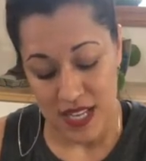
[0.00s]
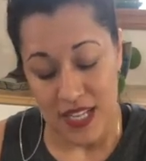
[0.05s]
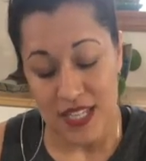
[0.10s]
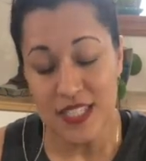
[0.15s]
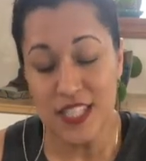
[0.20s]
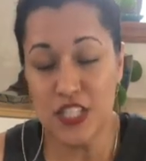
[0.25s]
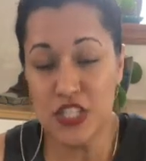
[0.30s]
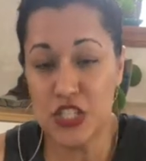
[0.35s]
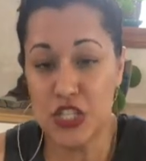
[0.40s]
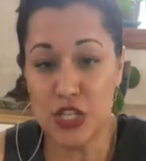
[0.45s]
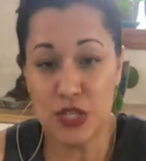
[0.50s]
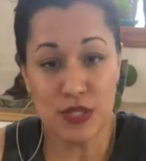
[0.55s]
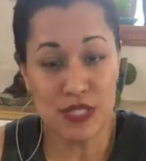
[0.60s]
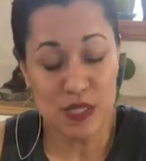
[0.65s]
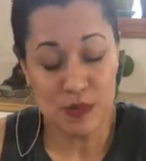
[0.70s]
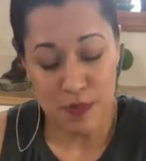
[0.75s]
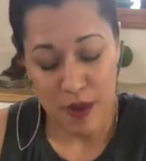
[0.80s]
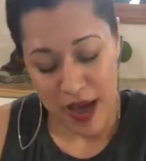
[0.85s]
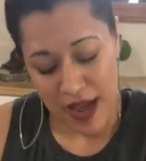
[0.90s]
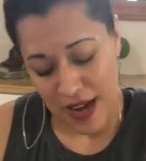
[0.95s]
the chill
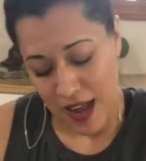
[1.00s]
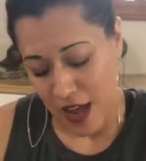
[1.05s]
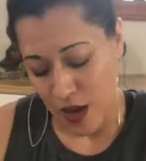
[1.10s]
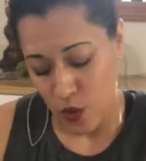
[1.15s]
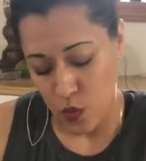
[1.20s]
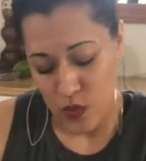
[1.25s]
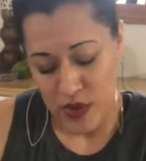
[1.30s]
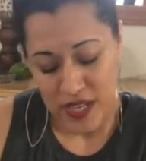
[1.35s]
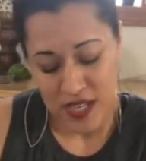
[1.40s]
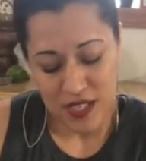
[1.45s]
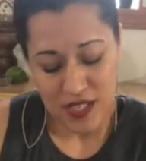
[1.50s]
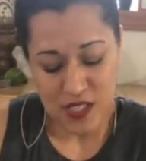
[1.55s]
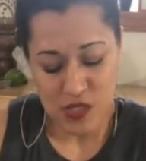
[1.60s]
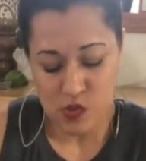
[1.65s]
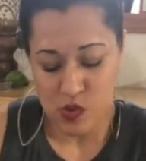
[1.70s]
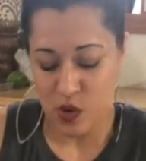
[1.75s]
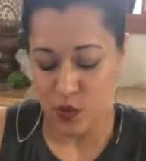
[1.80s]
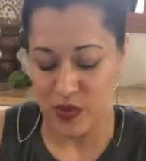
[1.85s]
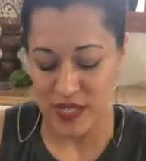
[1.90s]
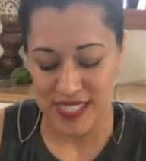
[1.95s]
spot on wheels
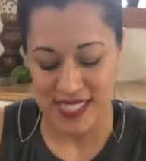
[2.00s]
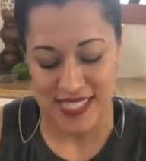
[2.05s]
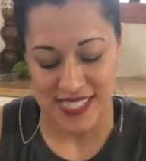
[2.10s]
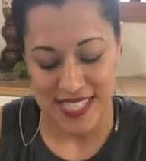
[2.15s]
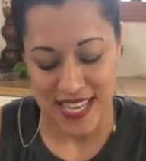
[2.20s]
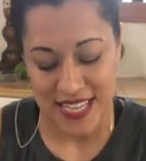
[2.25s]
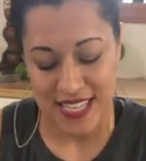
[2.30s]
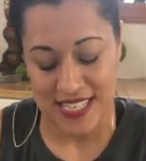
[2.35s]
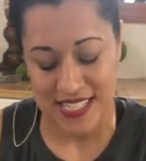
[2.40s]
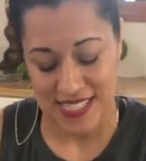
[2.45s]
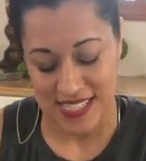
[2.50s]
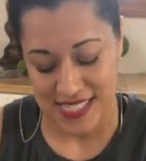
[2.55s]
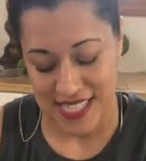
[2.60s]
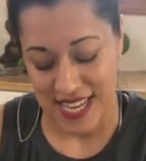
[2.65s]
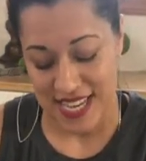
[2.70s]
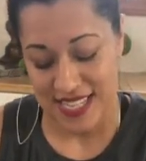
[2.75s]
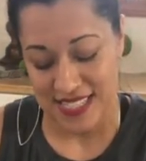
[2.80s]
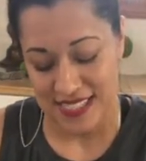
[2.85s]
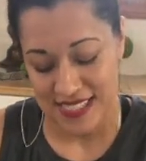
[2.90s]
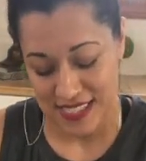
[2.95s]
where we steady
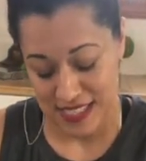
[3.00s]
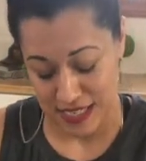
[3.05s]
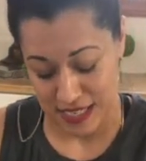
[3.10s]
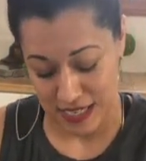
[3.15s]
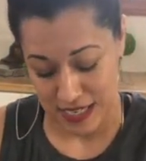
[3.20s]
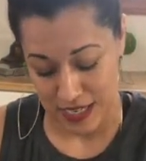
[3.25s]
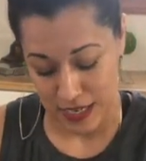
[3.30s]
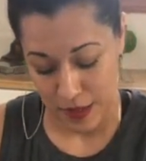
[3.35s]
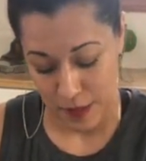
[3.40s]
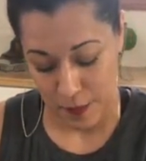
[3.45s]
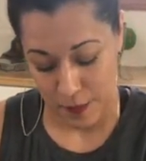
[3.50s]
states, and